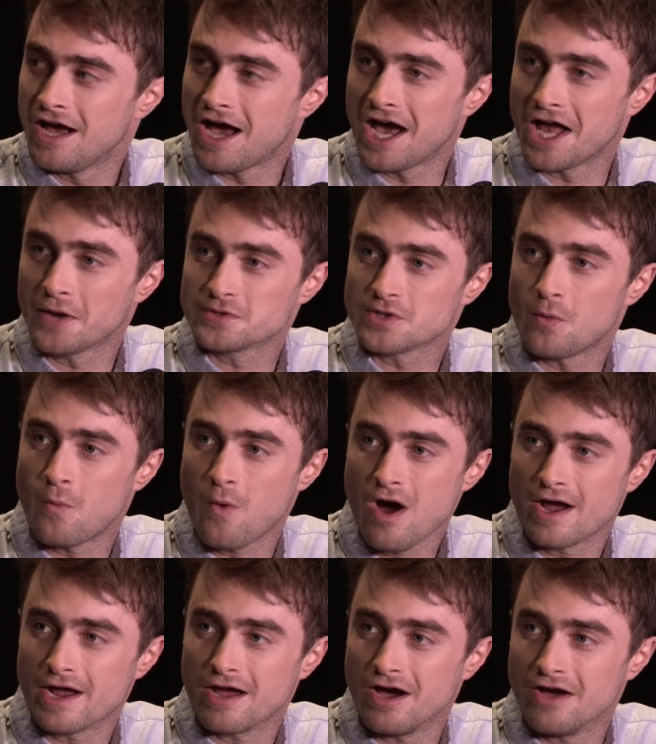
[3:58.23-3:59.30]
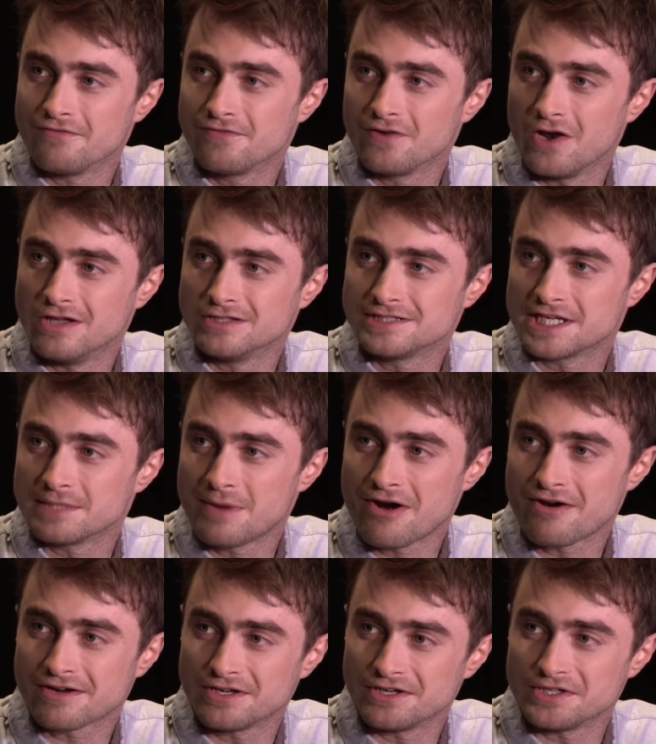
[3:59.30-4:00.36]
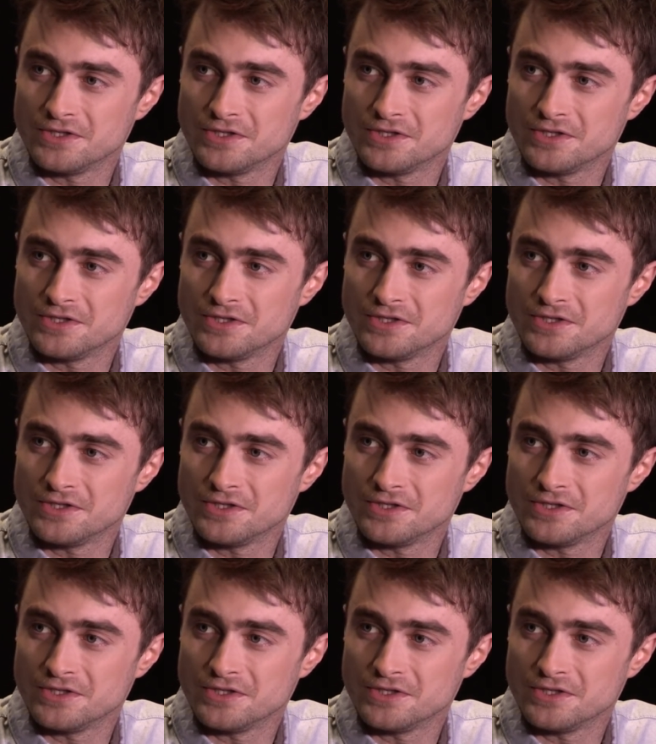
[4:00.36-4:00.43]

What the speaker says: And I was like, why? I've learnt it American.